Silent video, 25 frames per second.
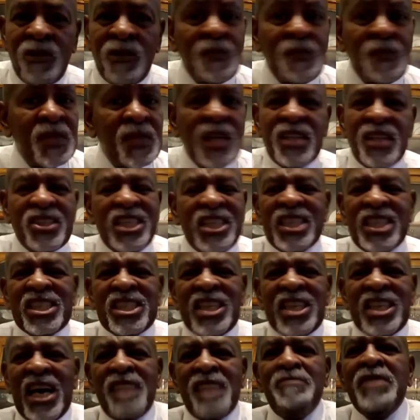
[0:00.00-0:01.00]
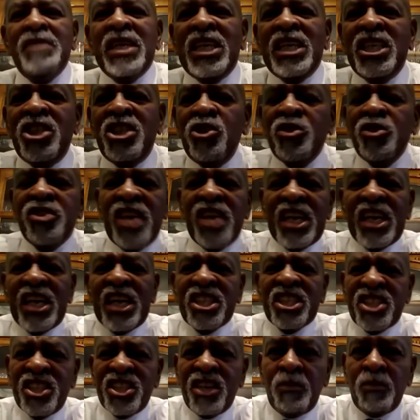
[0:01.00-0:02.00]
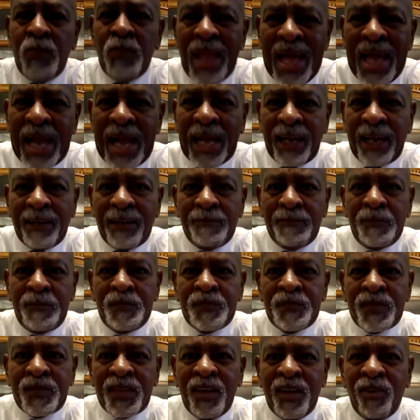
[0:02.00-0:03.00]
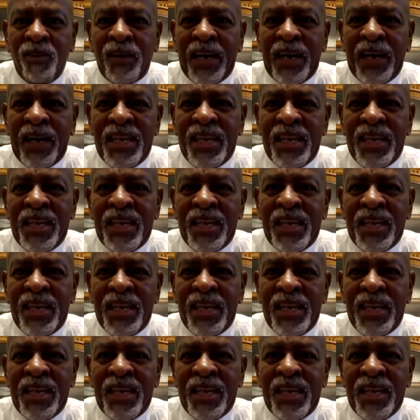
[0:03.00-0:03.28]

does not mean you're not still black, okay?